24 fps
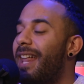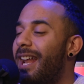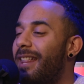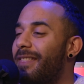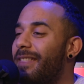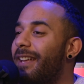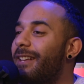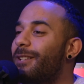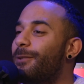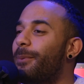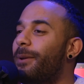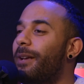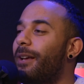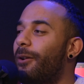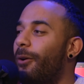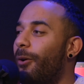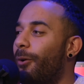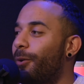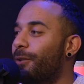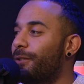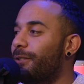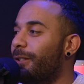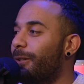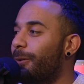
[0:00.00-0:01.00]
And I think as we get
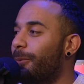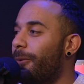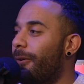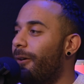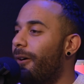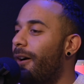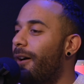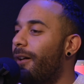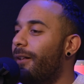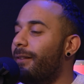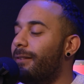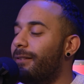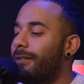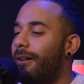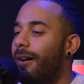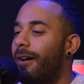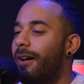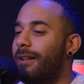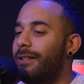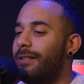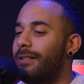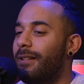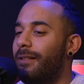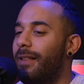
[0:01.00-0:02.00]
older, we're all
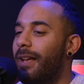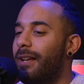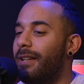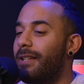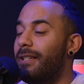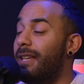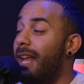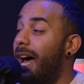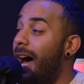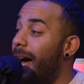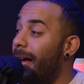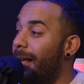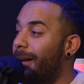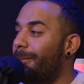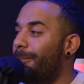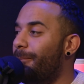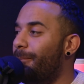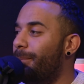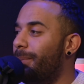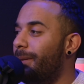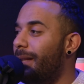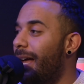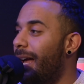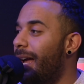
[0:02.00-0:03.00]
taught to like not
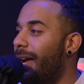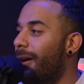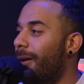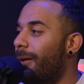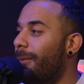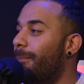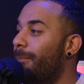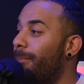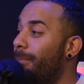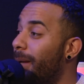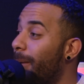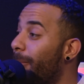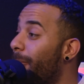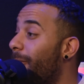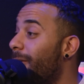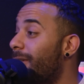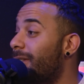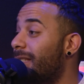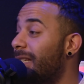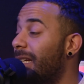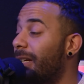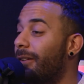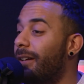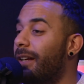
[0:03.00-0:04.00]
play or be
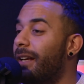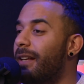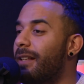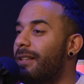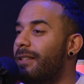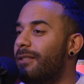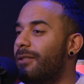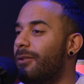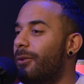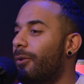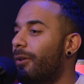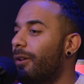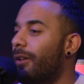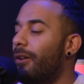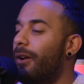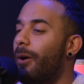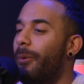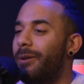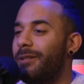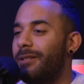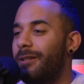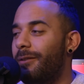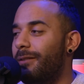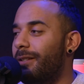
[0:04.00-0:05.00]
more serious, or you
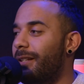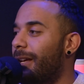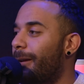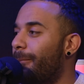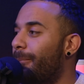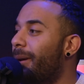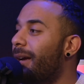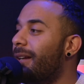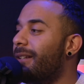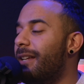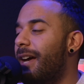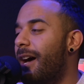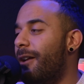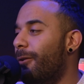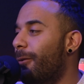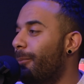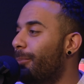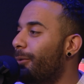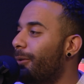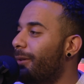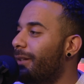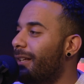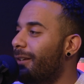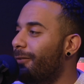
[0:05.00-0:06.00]
know, we start to get picked on
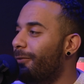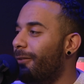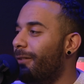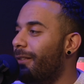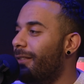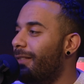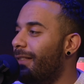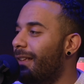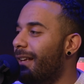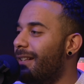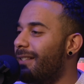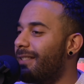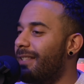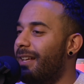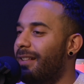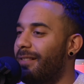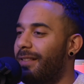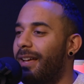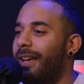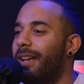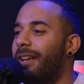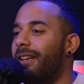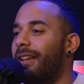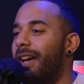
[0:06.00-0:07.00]
or bullied for the things
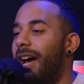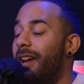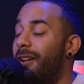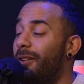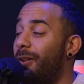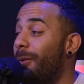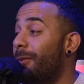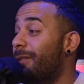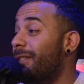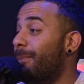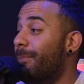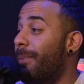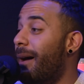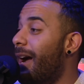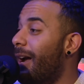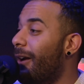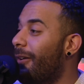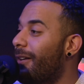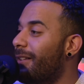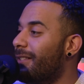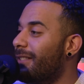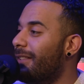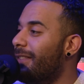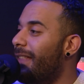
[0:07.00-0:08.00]
that like, I don't know,
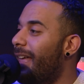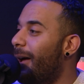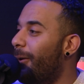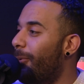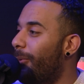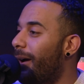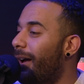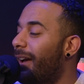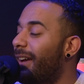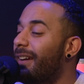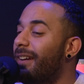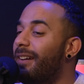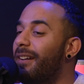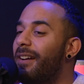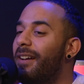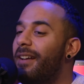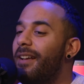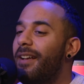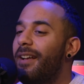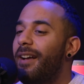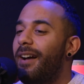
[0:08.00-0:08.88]
inspire us in that way.